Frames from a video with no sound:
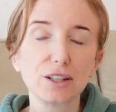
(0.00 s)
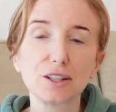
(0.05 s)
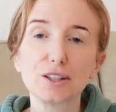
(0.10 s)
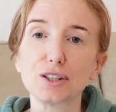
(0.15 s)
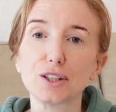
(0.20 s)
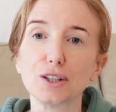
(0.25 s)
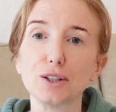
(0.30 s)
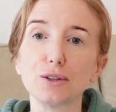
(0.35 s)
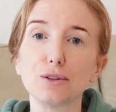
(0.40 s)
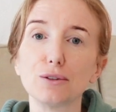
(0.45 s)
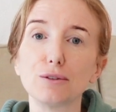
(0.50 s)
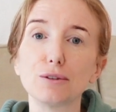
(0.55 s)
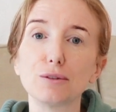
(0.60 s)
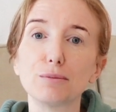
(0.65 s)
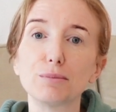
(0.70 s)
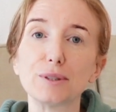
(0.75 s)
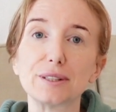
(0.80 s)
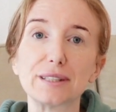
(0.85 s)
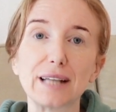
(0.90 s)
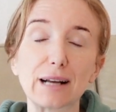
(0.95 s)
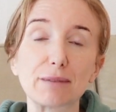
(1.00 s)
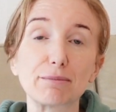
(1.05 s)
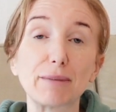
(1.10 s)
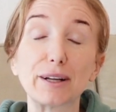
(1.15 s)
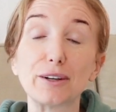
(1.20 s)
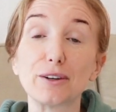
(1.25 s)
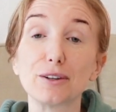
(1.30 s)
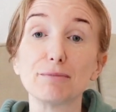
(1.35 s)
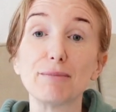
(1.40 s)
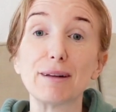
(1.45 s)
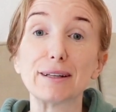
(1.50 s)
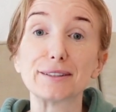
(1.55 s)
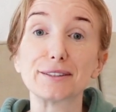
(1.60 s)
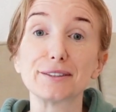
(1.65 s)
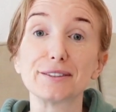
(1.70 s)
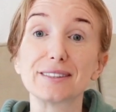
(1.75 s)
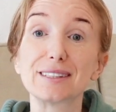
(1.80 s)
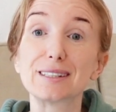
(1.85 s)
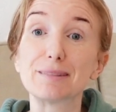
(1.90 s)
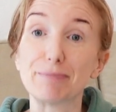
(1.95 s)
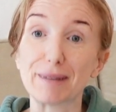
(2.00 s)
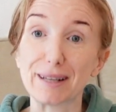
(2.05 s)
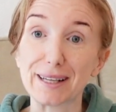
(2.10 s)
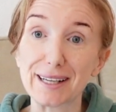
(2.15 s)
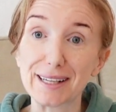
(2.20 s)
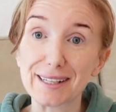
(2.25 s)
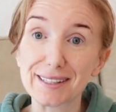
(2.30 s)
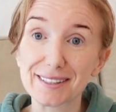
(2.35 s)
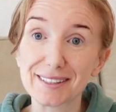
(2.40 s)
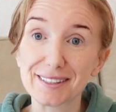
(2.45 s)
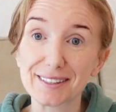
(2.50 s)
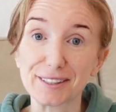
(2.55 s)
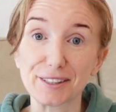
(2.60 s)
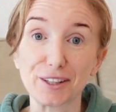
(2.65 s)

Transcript: to protect my own mental space.